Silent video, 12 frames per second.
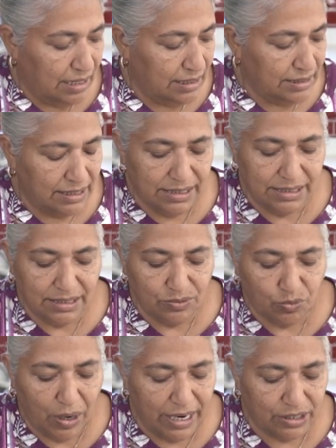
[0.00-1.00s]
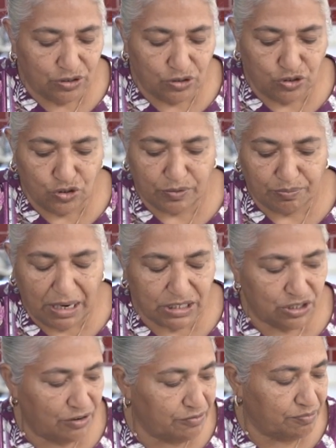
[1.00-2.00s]
The reason why I don't use
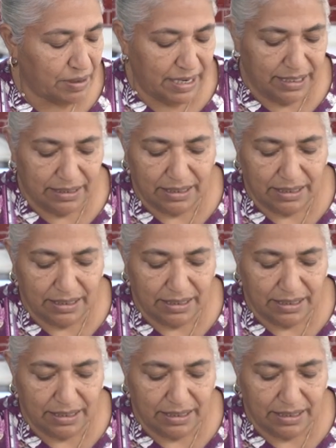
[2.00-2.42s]
much of my